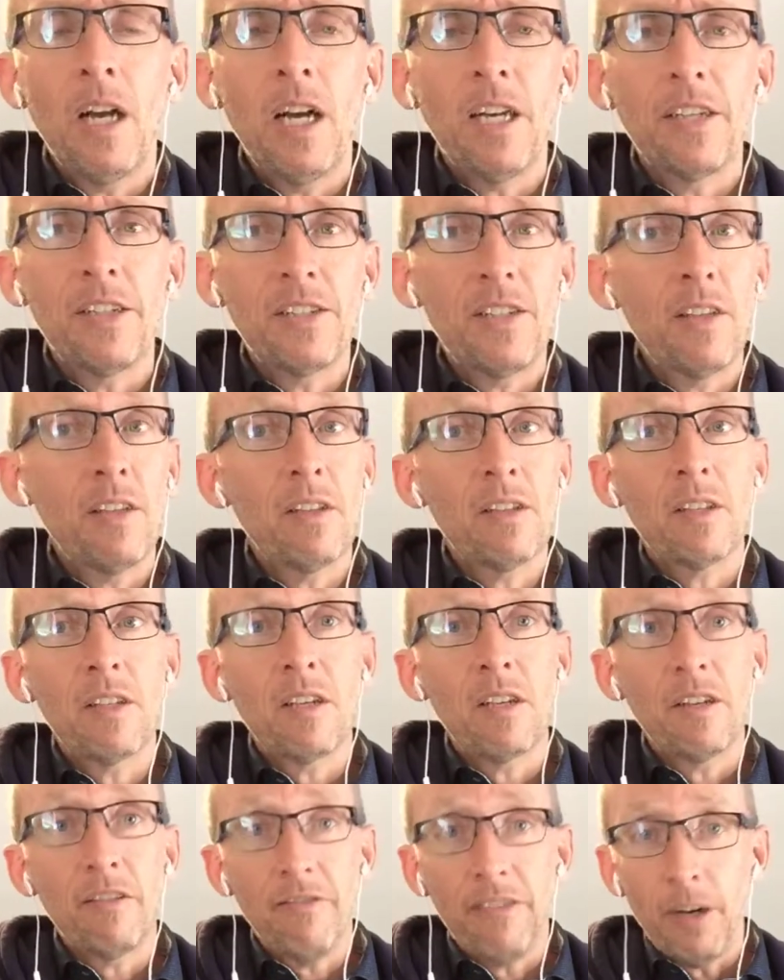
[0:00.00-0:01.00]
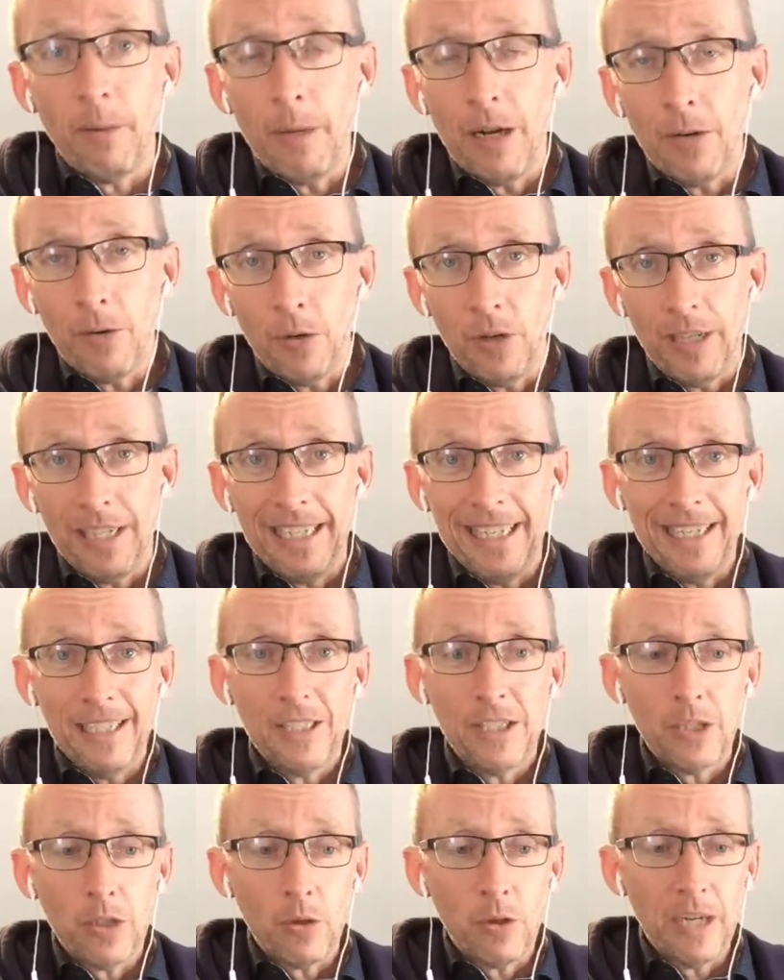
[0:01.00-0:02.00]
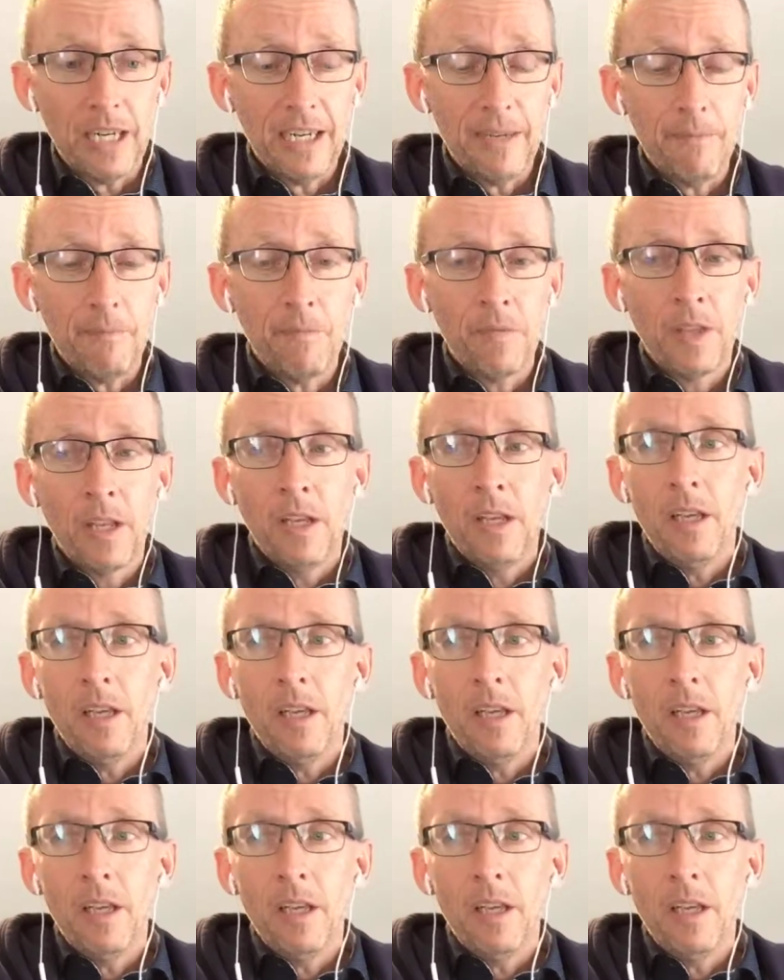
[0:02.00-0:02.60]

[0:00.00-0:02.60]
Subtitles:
You see this on a fair amount on Instagram.